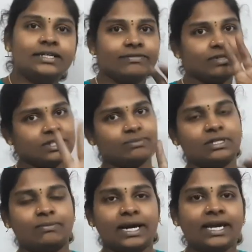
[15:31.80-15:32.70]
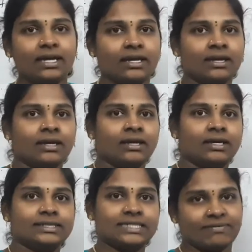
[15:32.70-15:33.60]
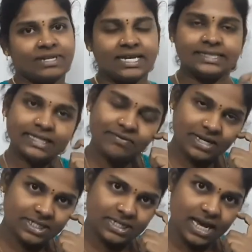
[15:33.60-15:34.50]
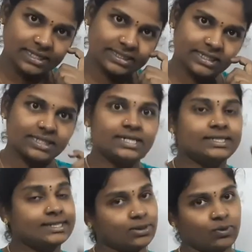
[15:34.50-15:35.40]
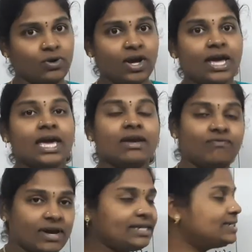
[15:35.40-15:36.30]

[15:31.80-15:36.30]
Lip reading: divisible by 7 is the question asked. So, if I